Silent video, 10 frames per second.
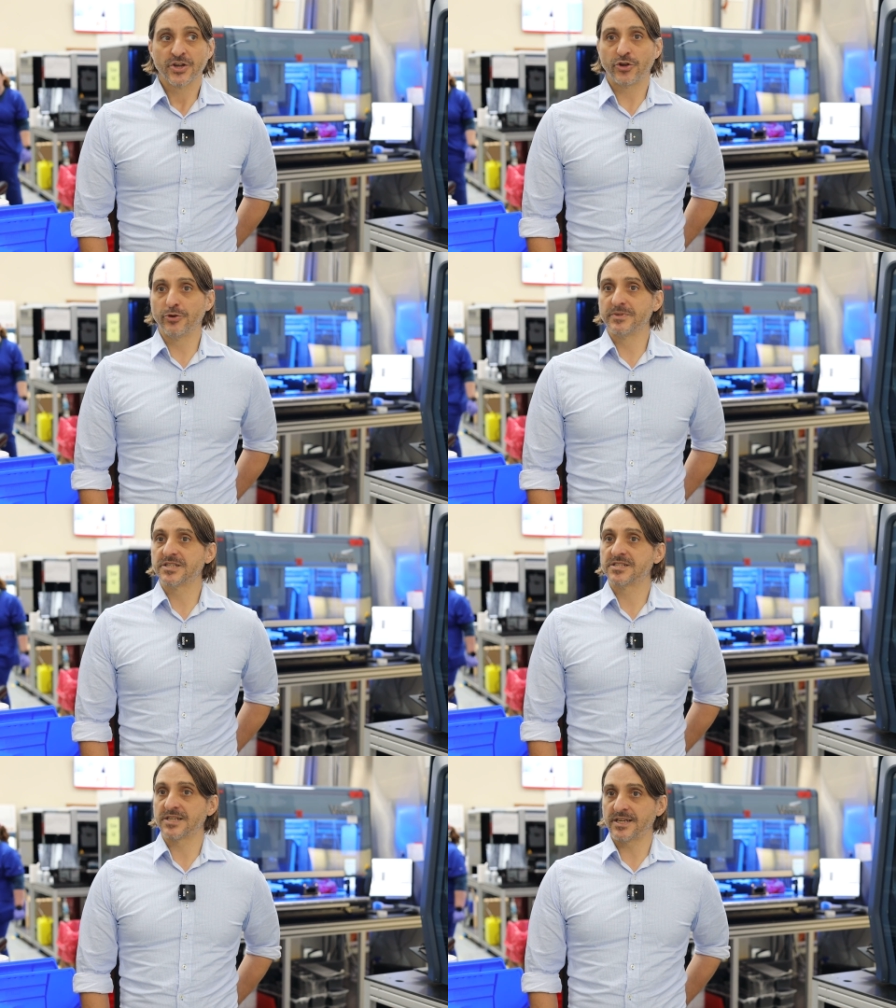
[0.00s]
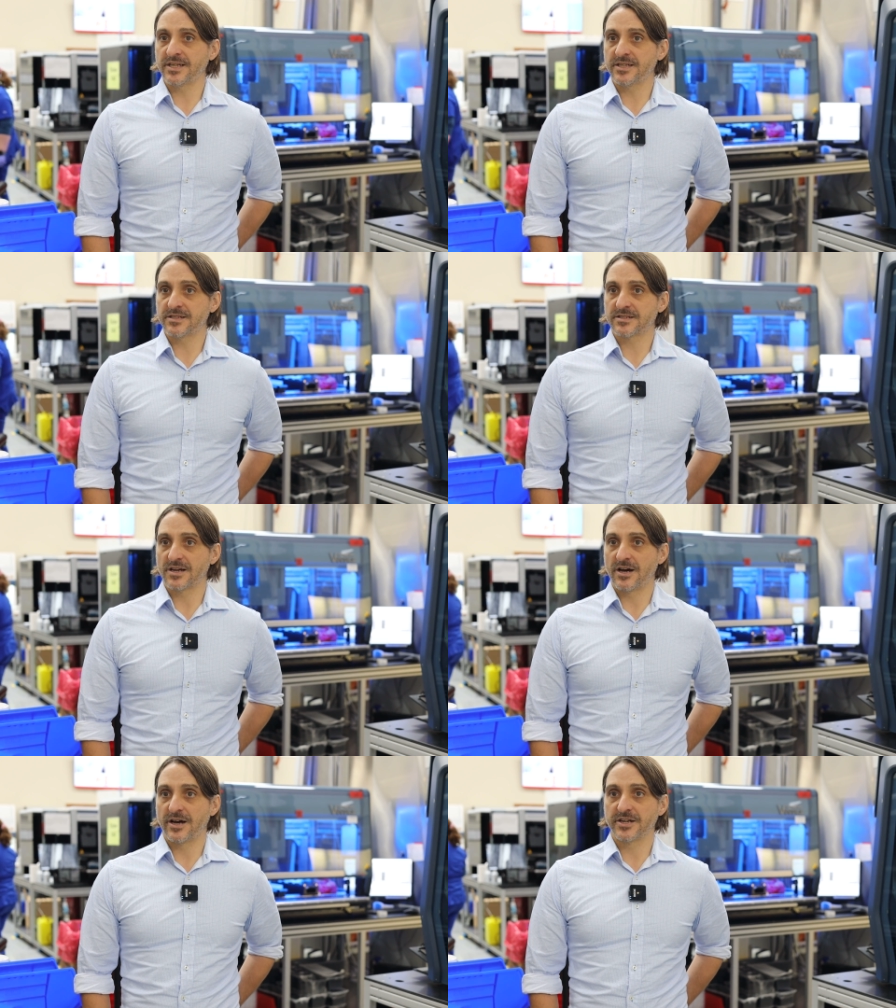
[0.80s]
human disease
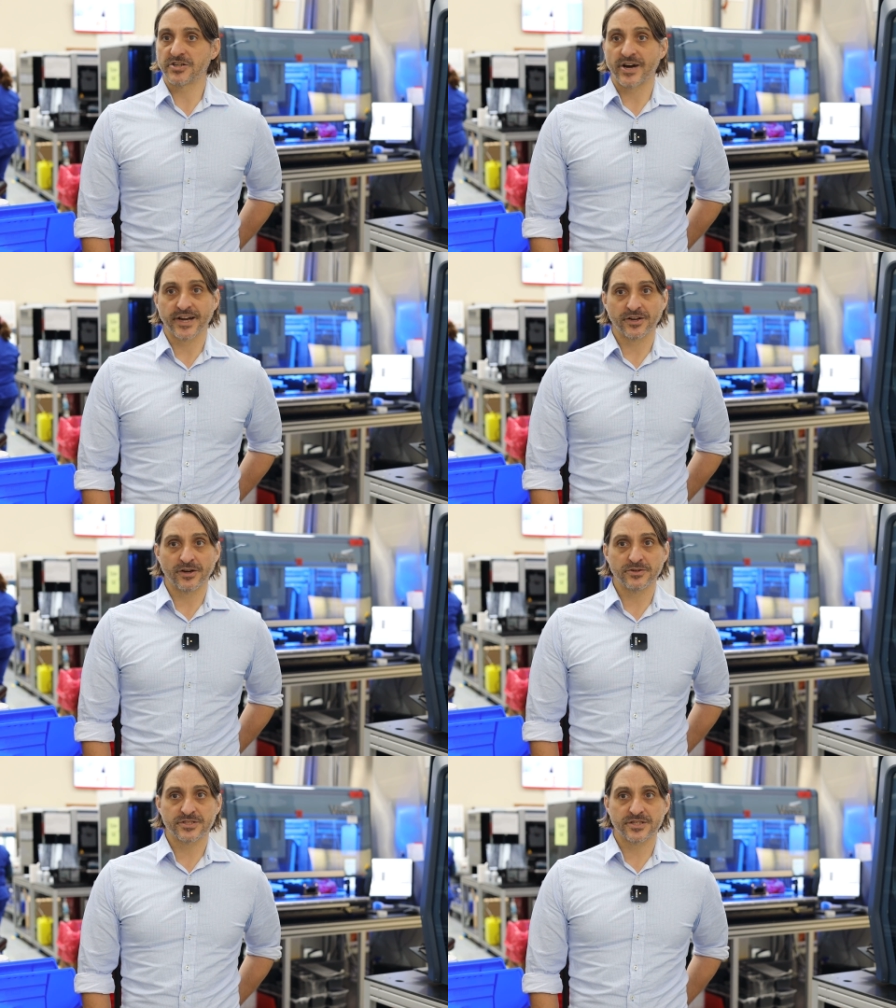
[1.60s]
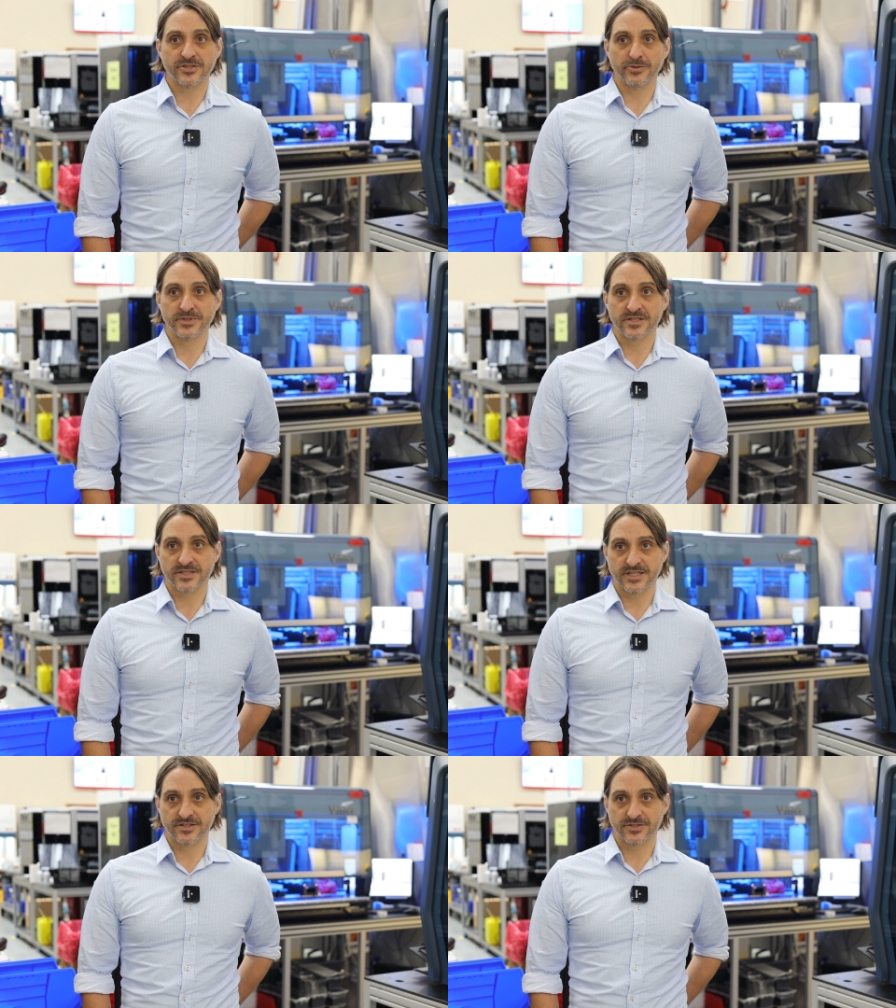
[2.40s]
diagnosis, human
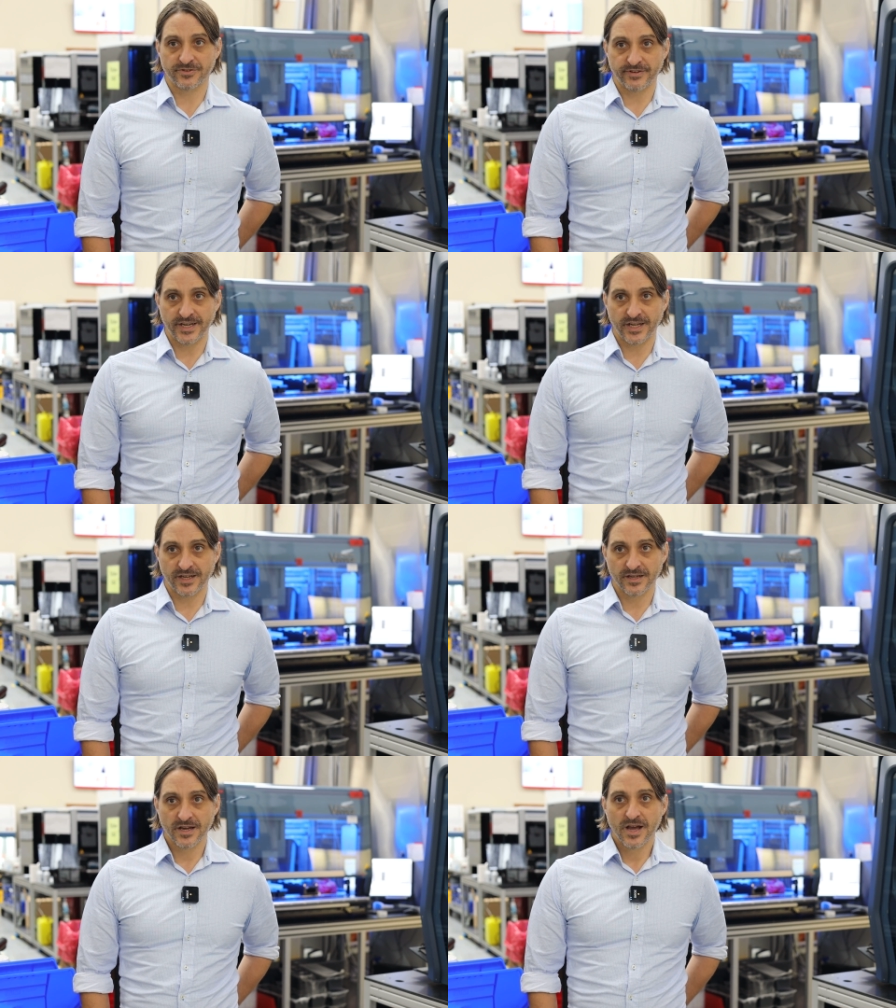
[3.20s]
disease screening